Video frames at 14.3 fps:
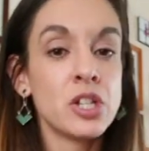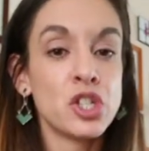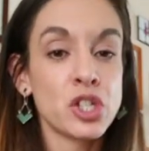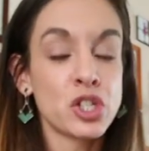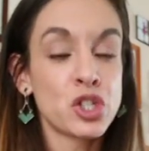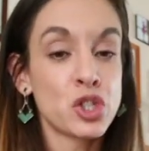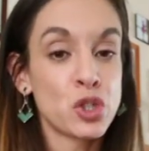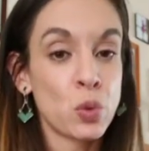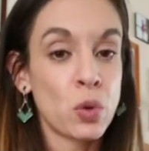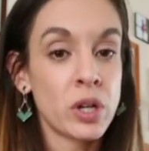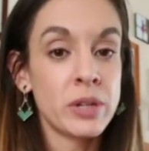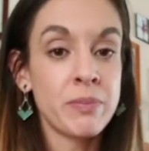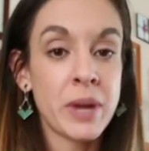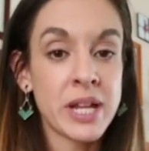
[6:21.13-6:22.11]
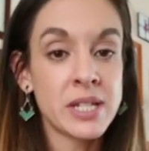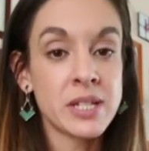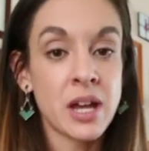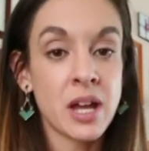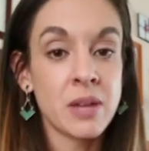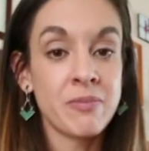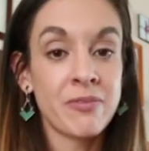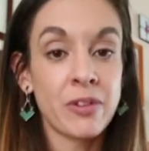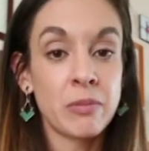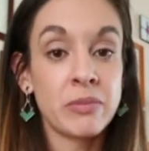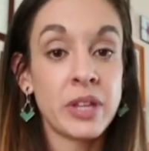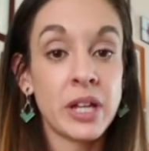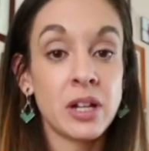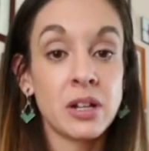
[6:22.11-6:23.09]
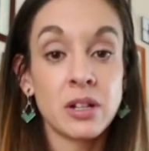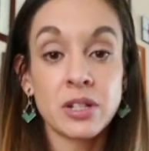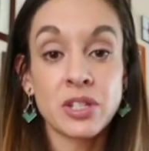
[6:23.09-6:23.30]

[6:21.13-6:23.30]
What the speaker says: just shorten my time from there.